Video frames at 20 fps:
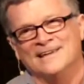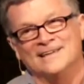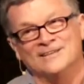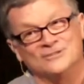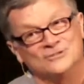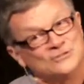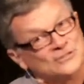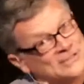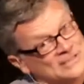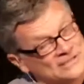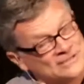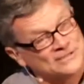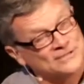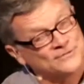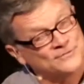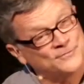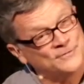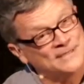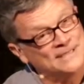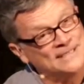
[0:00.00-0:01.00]
at
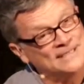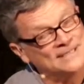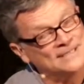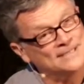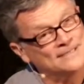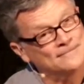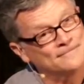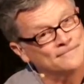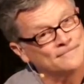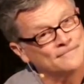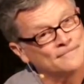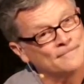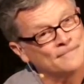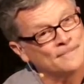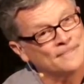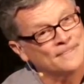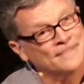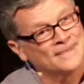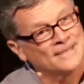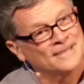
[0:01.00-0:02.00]
Jesus' feet.
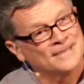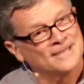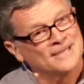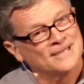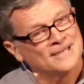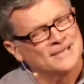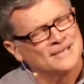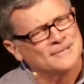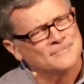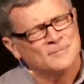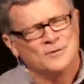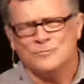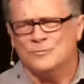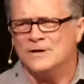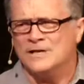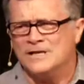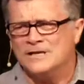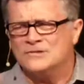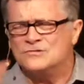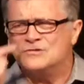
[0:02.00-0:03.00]
But
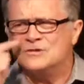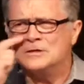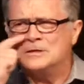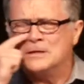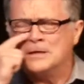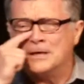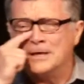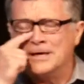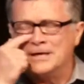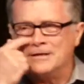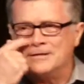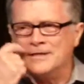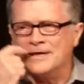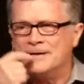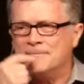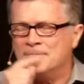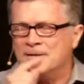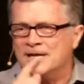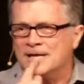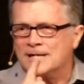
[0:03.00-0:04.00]
what is the delight of
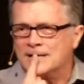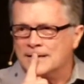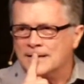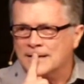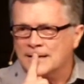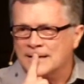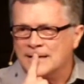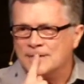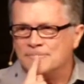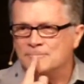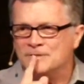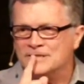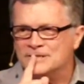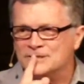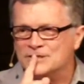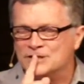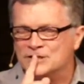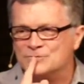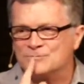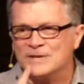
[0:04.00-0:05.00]
that man? How
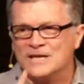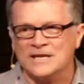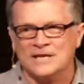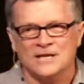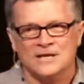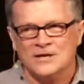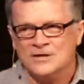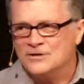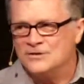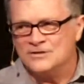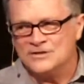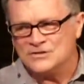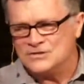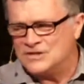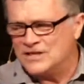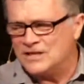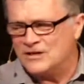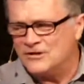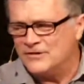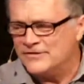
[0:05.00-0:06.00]
blessed is man who
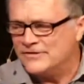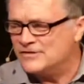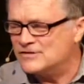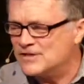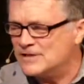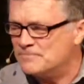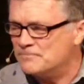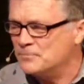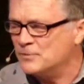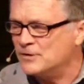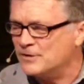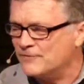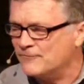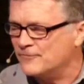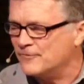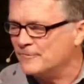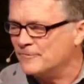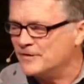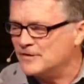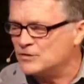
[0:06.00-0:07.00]
doesn't get all his input
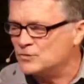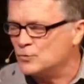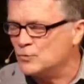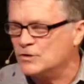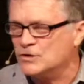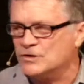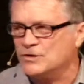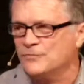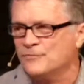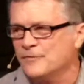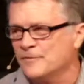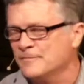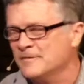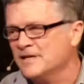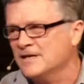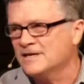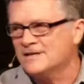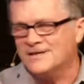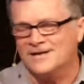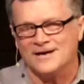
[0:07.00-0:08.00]
from this world, from
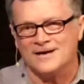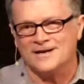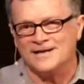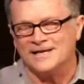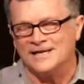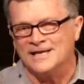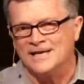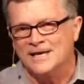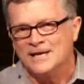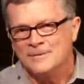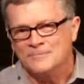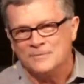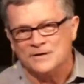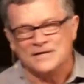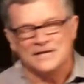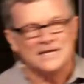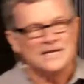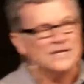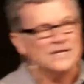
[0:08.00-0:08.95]
the ungodly, but